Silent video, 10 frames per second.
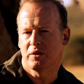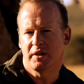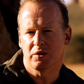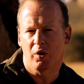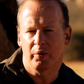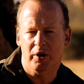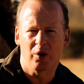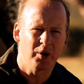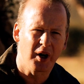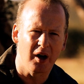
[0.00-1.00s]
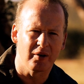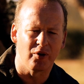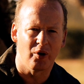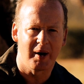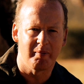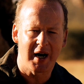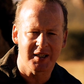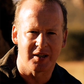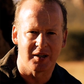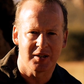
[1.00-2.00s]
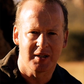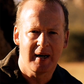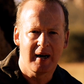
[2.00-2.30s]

these what we call carnivore ambassadors